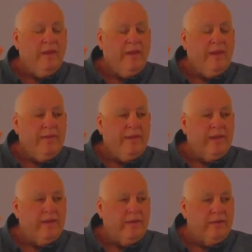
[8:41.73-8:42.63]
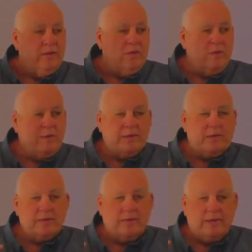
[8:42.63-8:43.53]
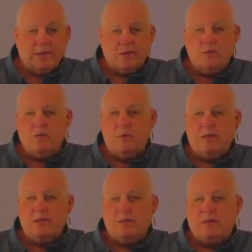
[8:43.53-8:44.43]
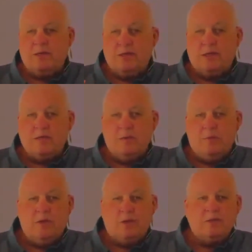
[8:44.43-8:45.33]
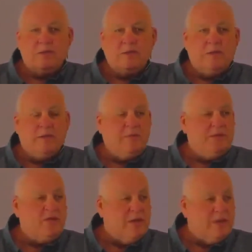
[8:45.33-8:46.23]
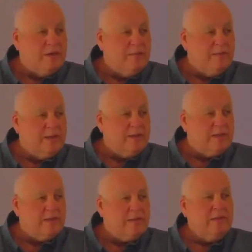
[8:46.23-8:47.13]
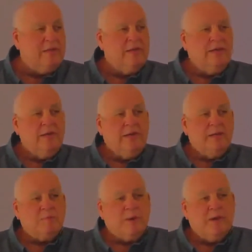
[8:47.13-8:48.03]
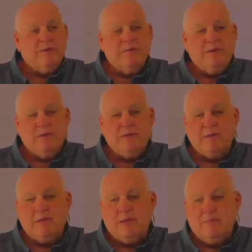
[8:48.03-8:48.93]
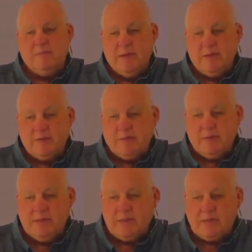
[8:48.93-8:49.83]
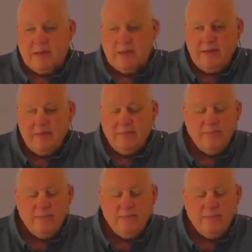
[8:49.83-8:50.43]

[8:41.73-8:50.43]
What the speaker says: And then the next two weeks, Jesse Paulson's going to be sharing with us as part of his ministry study,